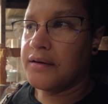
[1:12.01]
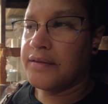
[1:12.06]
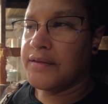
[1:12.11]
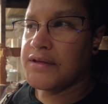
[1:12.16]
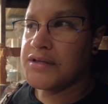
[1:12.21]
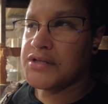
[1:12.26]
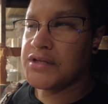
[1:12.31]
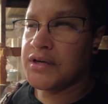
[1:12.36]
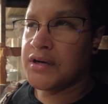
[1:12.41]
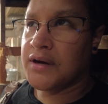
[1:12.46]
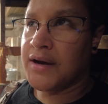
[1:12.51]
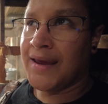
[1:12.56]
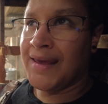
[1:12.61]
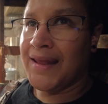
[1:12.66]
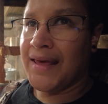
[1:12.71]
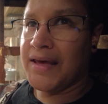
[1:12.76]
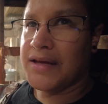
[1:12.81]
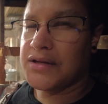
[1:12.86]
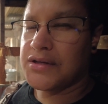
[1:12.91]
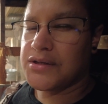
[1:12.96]
this year
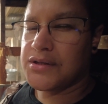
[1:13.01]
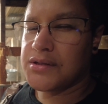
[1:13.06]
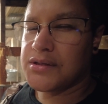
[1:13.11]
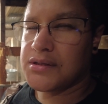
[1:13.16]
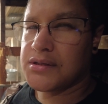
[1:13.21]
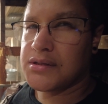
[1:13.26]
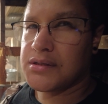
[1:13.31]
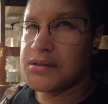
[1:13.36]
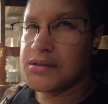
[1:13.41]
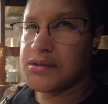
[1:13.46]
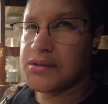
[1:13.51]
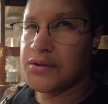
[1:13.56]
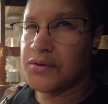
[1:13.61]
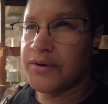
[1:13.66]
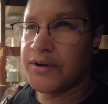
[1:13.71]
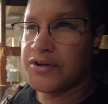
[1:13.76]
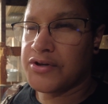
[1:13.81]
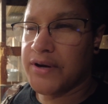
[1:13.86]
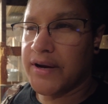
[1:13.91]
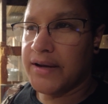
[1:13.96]
8 hens,
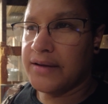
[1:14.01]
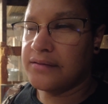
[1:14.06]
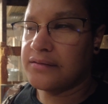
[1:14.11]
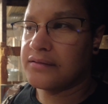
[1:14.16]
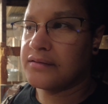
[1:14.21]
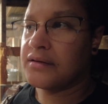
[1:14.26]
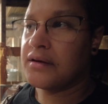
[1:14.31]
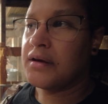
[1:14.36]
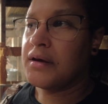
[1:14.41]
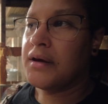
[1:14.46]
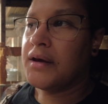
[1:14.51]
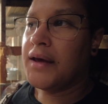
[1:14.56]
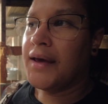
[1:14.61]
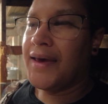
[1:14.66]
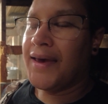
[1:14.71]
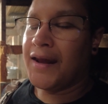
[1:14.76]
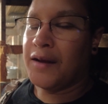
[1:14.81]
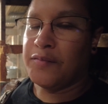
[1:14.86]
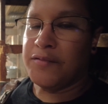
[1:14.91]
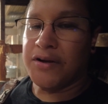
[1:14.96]
3 drakes,
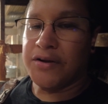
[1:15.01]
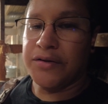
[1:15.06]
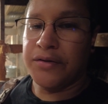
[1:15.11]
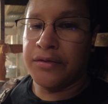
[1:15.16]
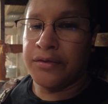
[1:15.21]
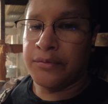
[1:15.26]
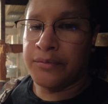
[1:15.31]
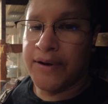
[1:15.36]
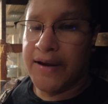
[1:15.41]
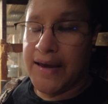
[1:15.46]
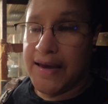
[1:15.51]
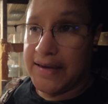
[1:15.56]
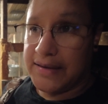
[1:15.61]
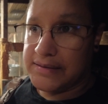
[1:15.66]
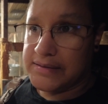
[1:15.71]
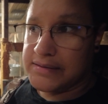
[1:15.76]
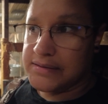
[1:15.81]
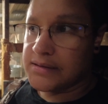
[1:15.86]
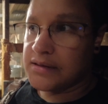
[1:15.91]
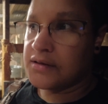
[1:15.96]
and I'm down to 3
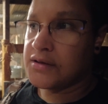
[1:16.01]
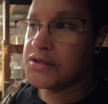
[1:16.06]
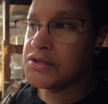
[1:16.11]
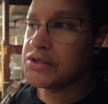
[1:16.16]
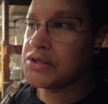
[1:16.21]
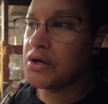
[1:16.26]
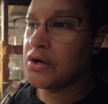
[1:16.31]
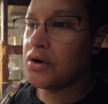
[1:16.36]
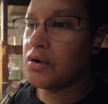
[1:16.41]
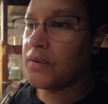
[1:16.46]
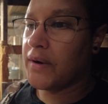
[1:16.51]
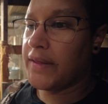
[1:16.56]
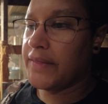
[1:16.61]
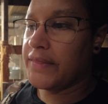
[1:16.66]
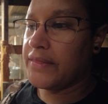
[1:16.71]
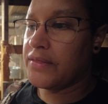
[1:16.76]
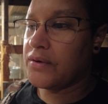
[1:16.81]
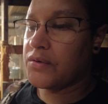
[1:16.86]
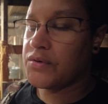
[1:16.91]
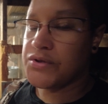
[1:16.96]
hens. So,
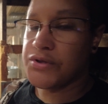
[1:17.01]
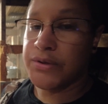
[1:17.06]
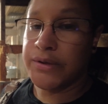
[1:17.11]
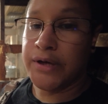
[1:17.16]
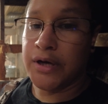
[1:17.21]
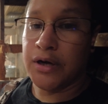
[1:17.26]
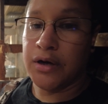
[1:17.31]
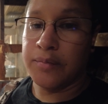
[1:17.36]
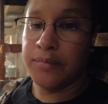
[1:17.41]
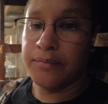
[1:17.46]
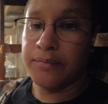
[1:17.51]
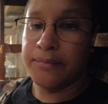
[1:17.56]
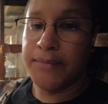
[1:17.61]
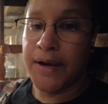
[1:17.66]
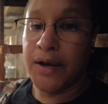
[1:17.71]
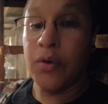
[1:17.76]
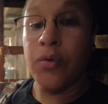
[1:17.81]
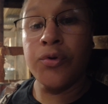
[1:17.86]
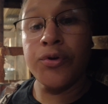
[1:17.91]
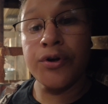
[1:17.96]
and those 3 are
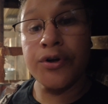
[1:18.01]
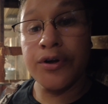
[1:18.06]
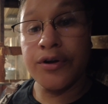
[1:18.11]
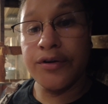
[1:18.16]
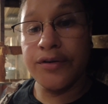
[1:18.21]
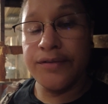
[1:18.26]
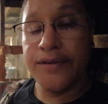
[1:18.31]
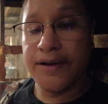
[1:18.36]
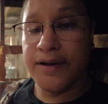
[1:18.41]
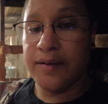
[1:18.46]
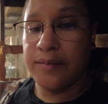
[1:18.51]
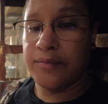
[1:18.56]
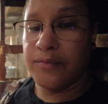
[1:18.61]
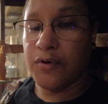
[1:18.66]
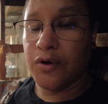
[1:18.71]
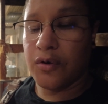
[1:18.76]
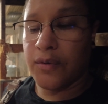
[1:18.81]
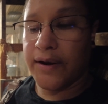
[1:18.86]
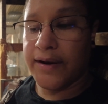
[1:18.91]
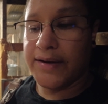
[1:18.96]
my older girls that
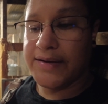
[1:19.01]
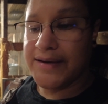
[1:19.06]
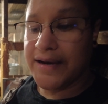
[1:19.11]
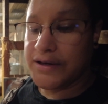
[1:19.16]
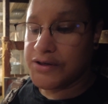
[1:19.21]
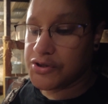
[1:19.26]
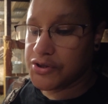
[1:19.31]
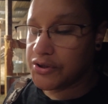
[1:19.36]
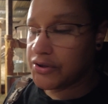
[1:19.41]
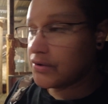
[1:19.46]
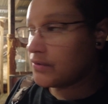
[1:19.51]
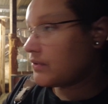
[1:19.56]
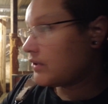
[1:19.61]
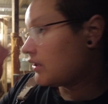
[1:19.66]
I'm quite attached to.